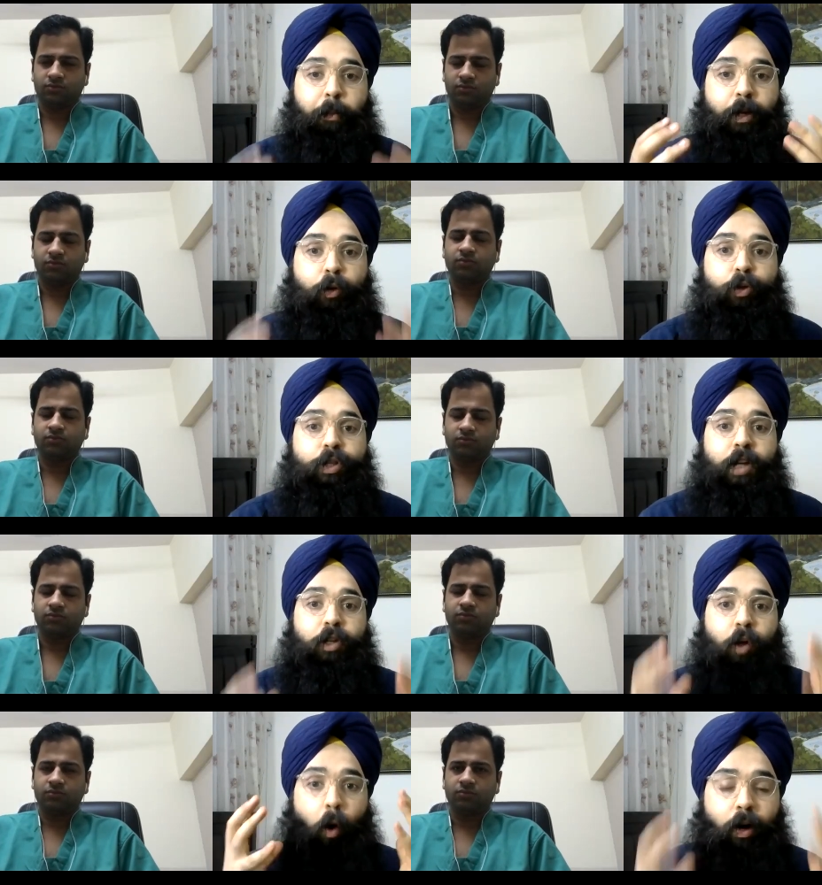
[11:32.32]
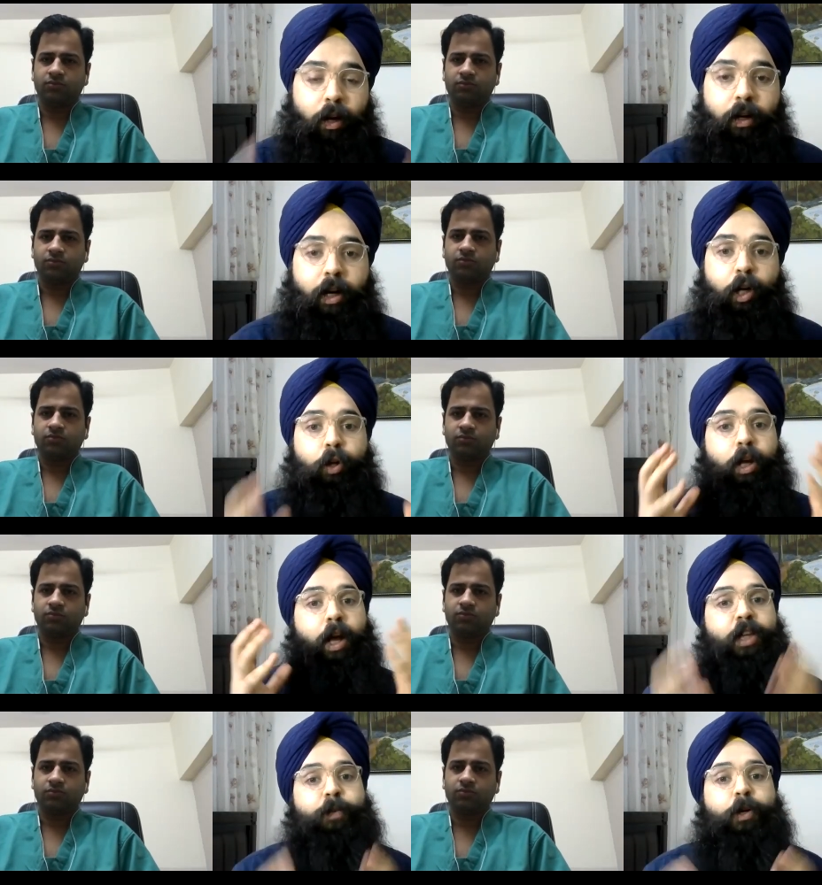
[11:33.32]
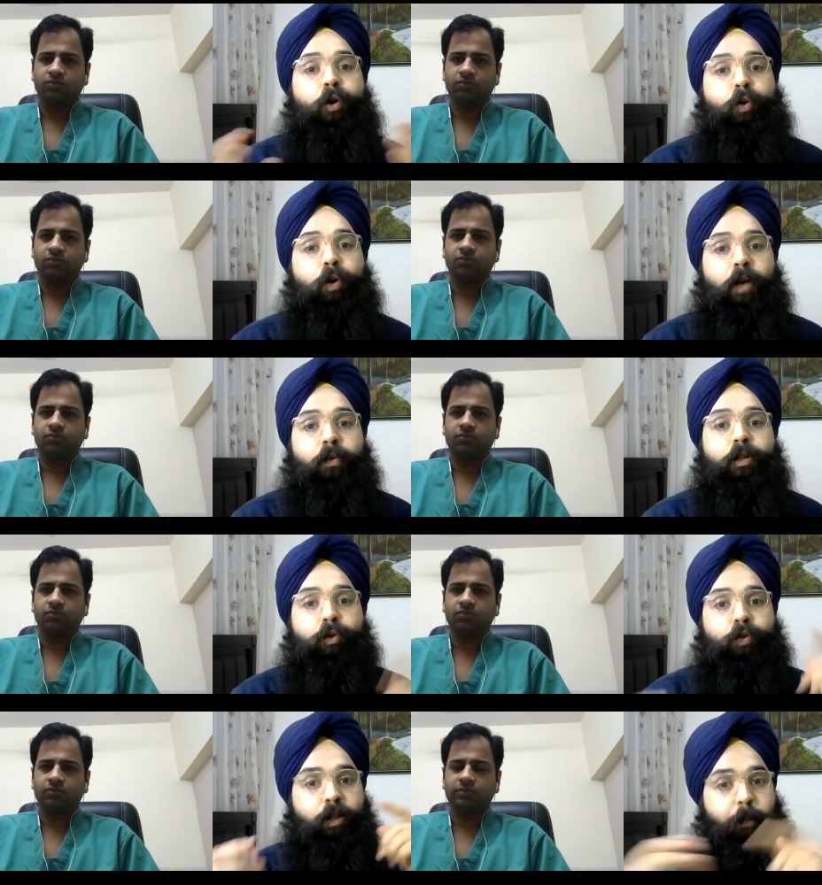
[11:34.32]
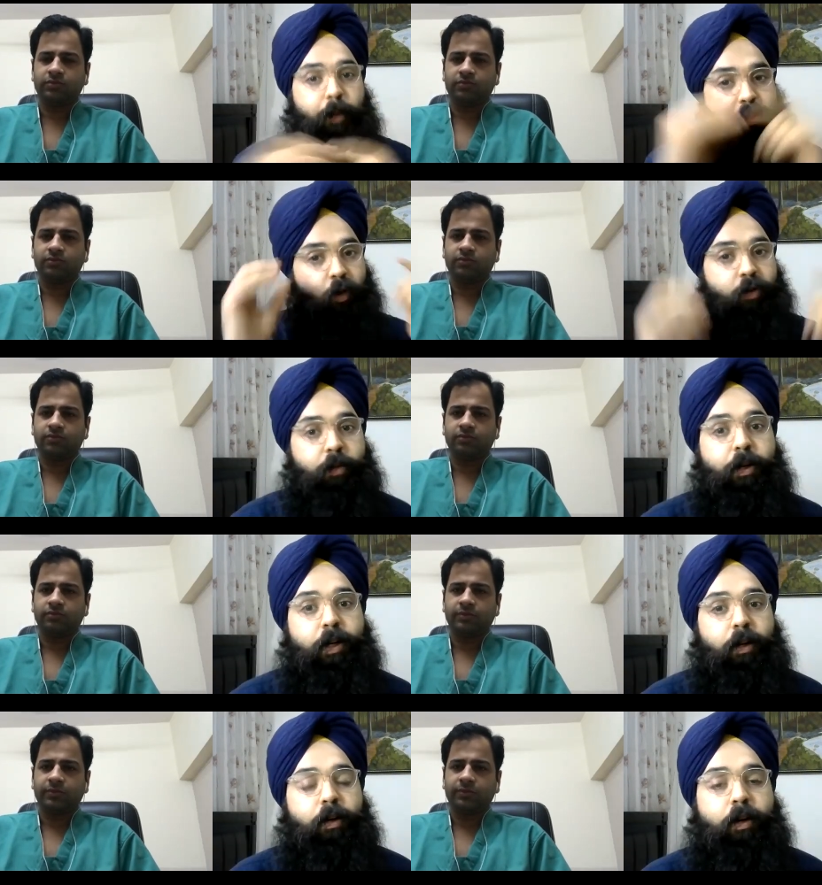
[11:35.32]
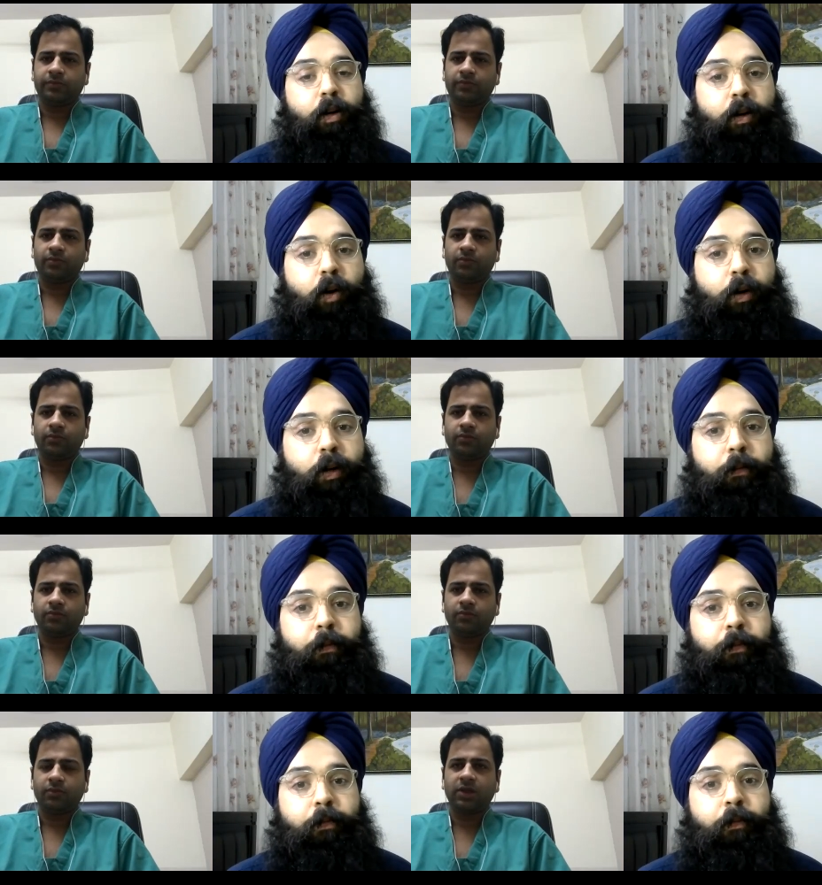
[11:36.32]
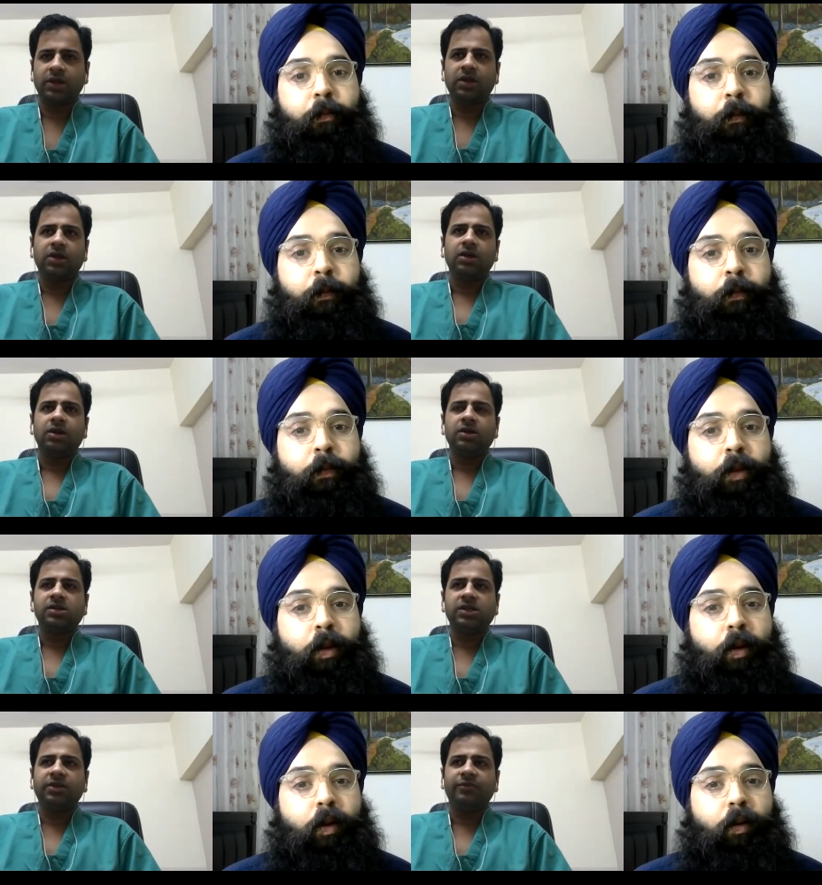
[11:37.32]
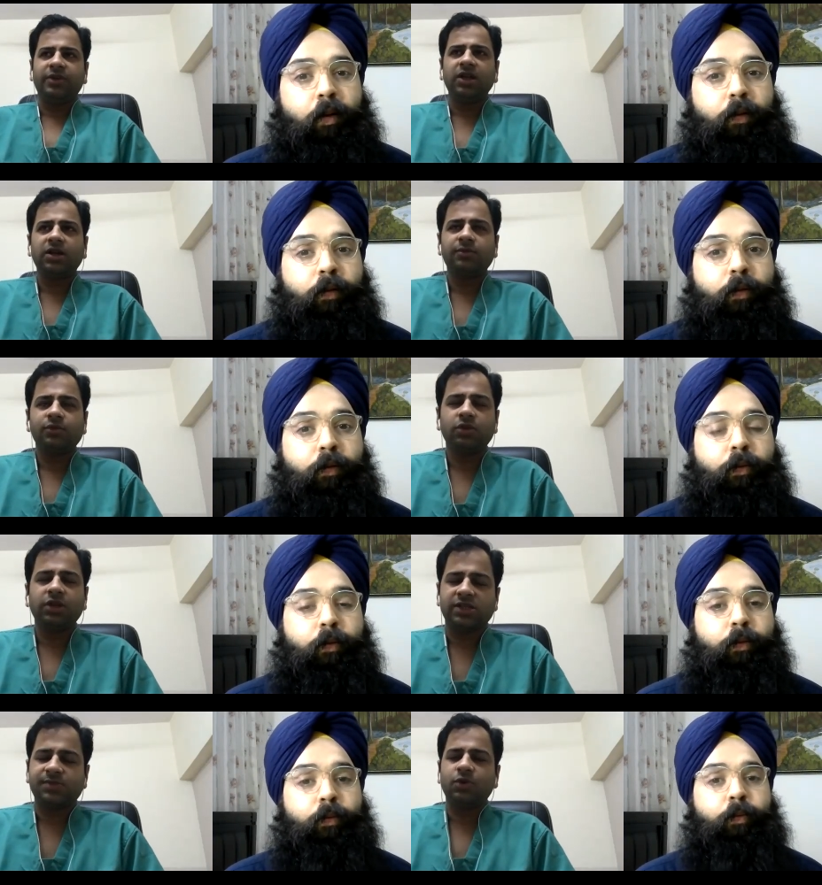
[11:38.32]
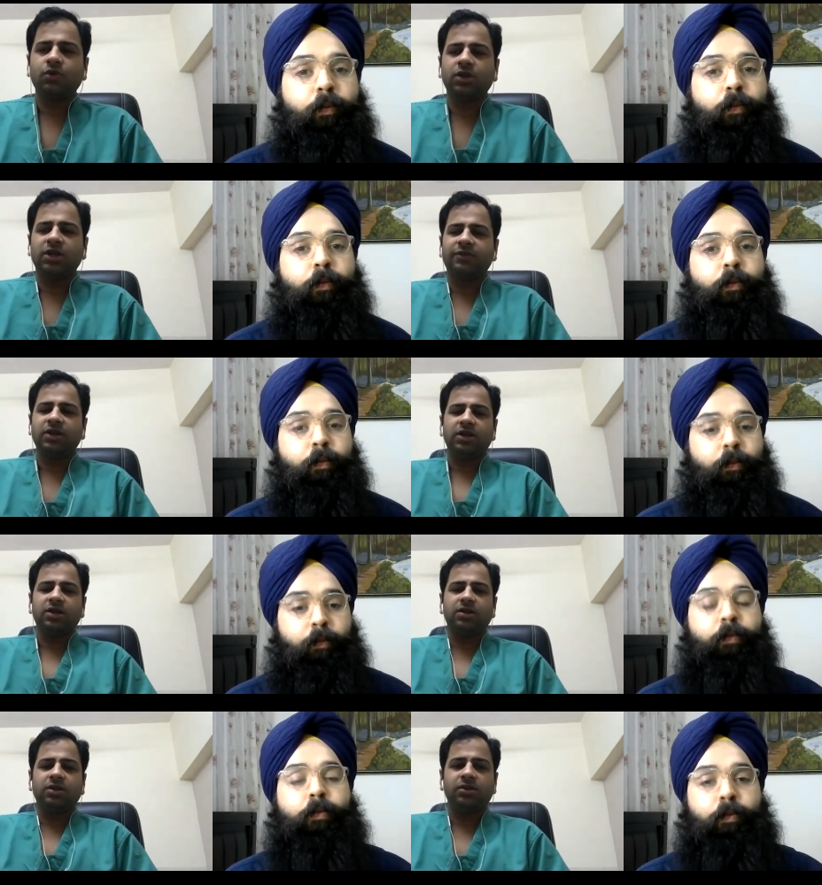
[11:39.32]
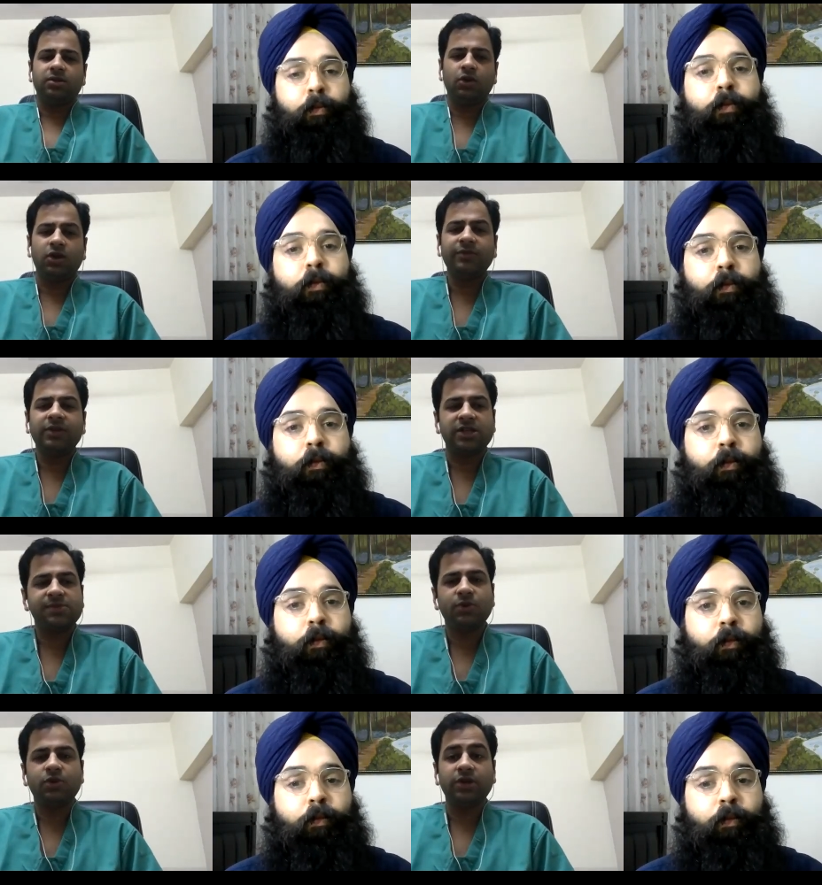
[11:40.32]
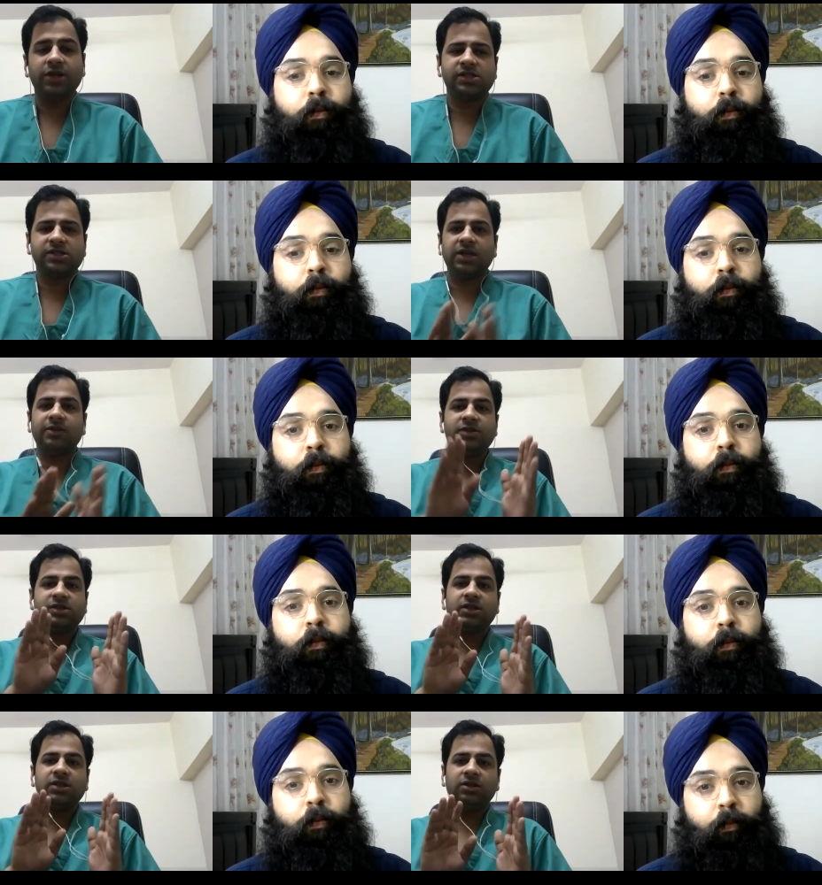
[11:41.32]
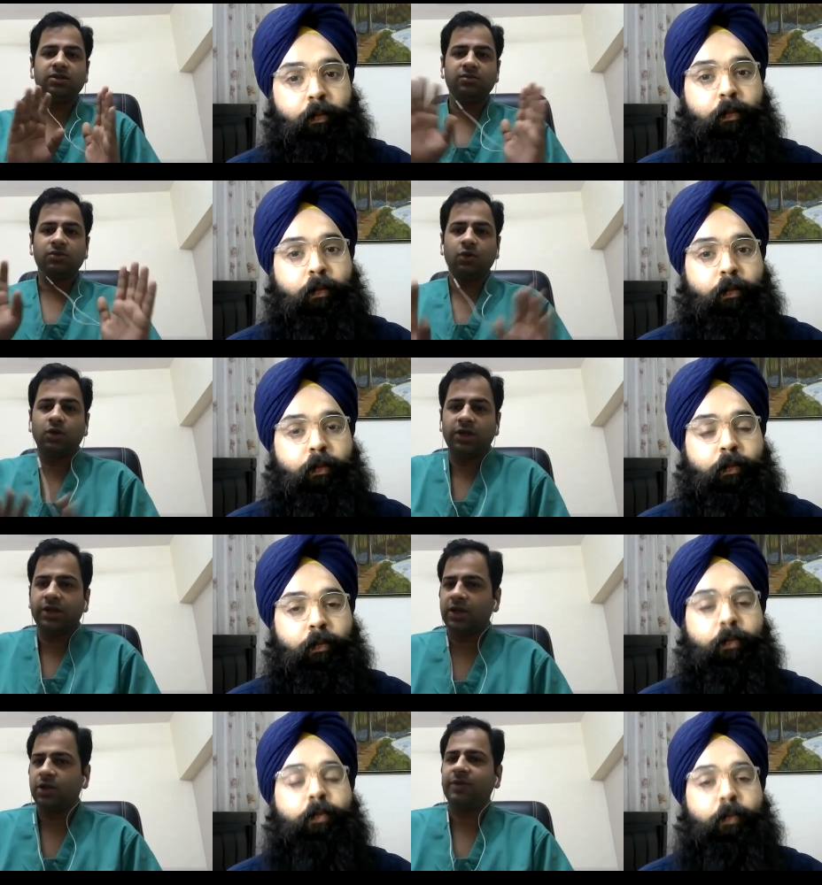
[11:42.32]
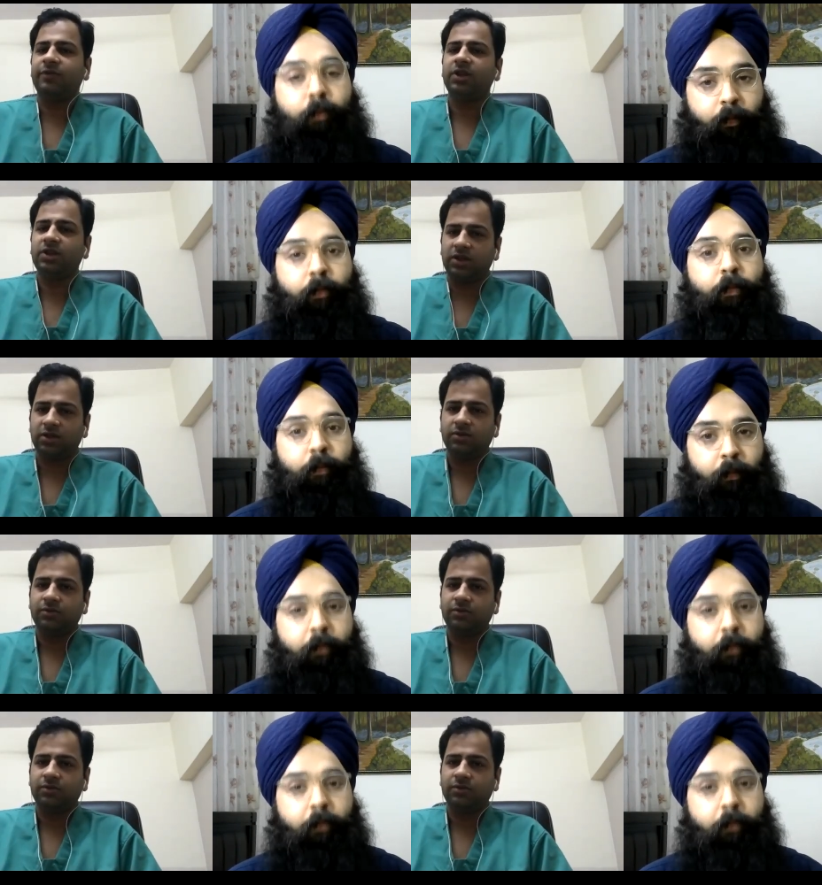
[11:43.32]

Speaker 1: be used as an alternate to the SpO2 levels used in the pulse oximeter? Doctor?
Speaker 2: See, when it comes to the SpO2 level, not even SpO2 itself is the holy grail of everything